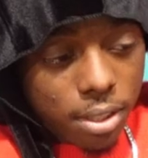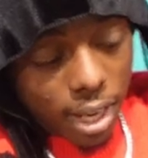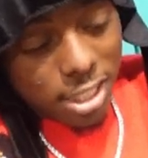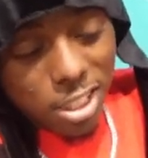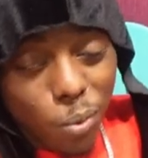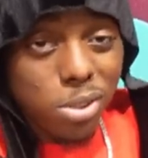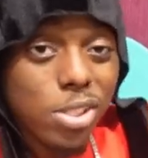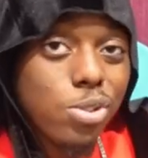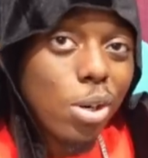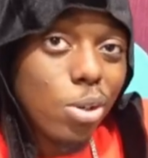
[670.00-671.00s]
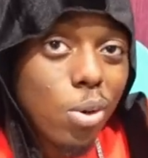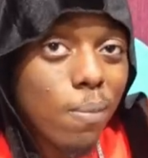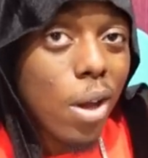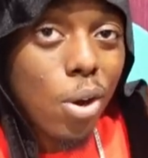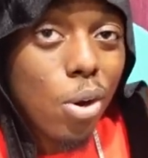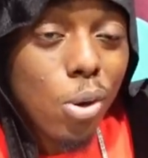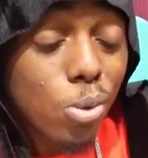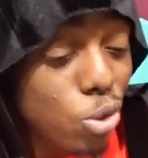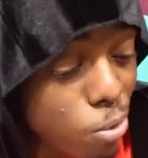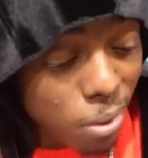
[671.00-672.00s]
That shit was a struggle. I'm not gonna
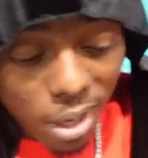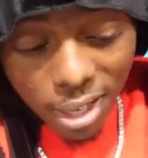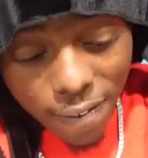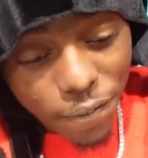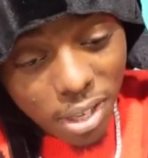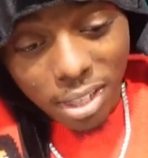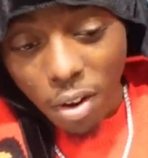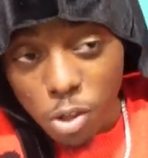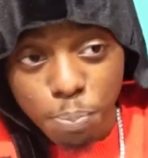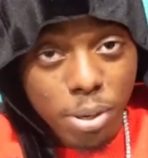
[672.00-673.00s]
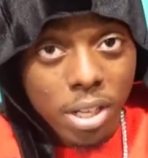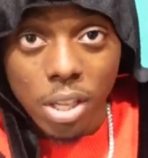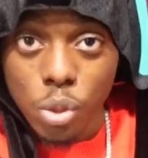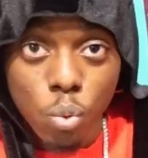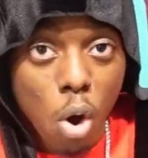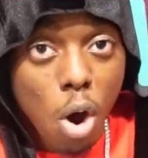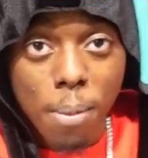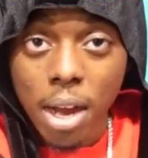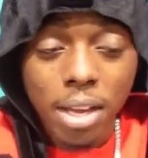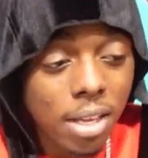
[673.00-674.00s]
hold you, but Like mm -hmm. I felt mm-hmm. like I was putting in through all
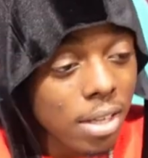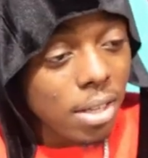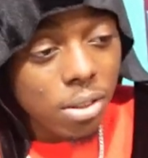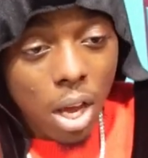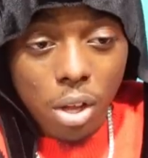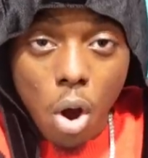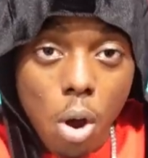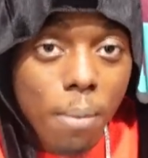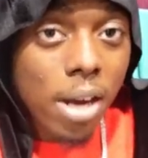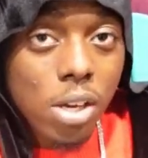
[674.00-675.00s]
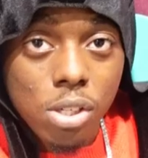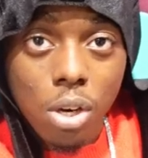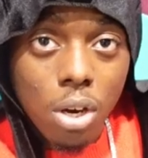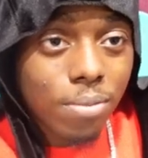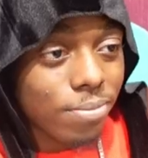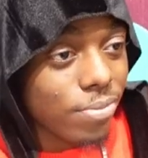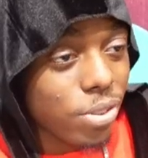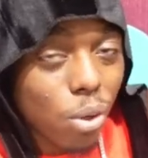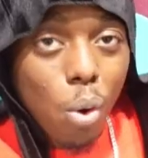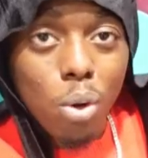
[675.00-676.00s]
my, like all my
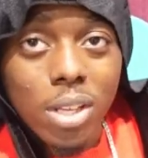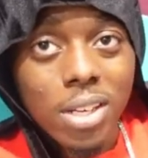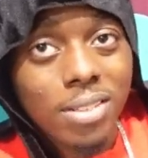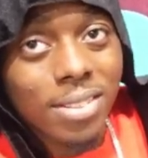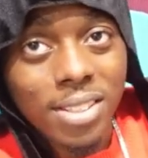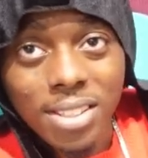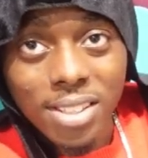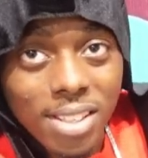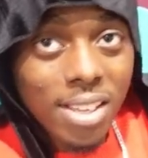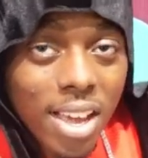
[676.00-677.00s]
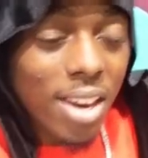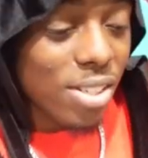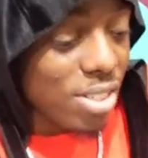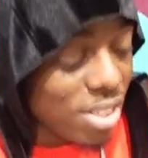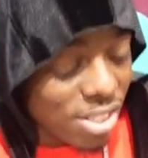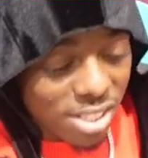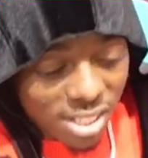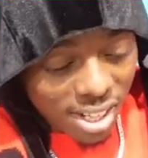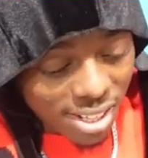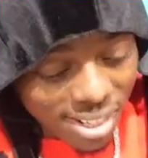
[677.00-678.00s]
soul and mm-hmm. energy and shit.
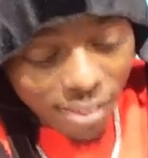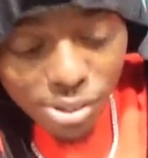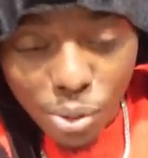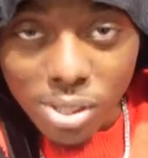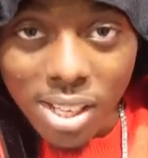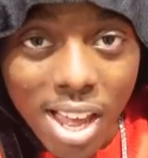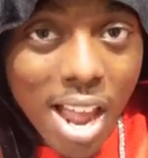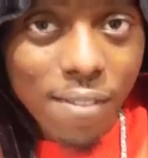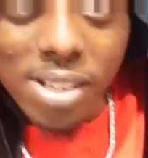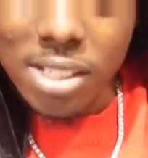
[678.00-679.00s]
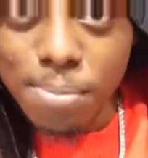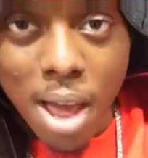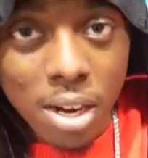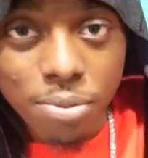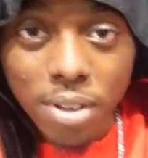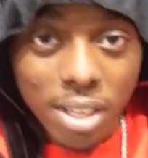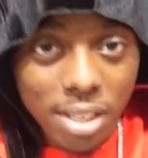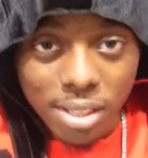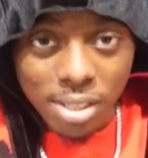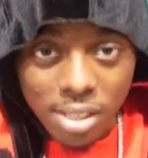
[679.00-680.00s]
Like I was losing every amount of
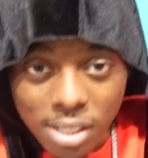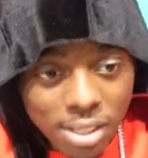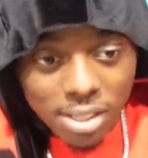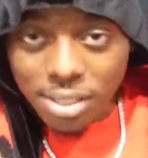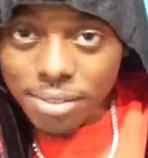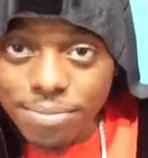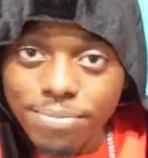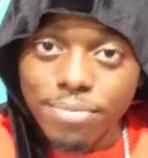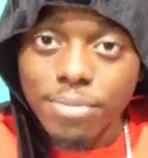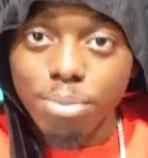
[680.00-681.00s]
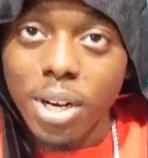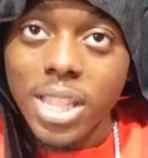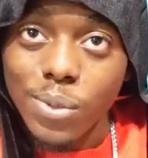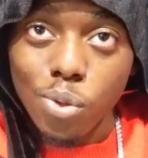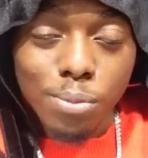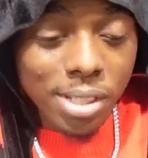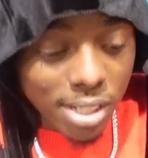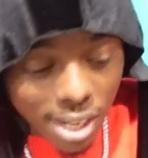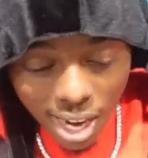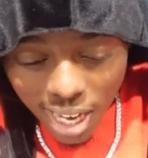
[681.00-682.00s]
fucking breathing room,
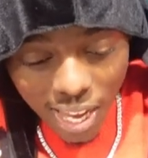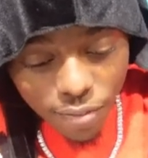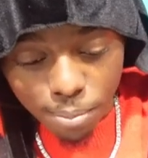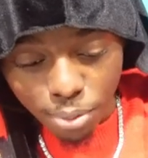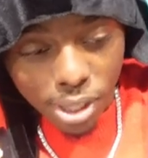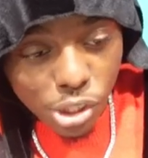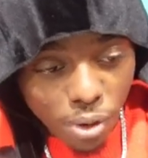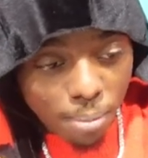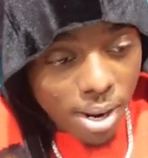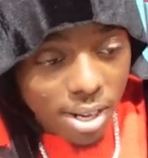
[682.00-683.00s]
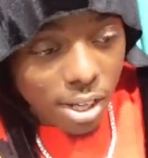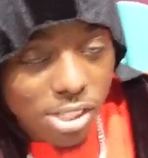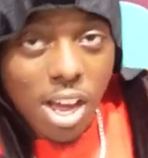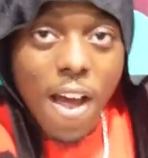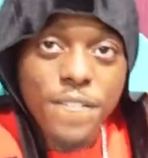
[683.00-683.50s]
nigga. Like, I can't even breathe straight, my nigga. You saw how I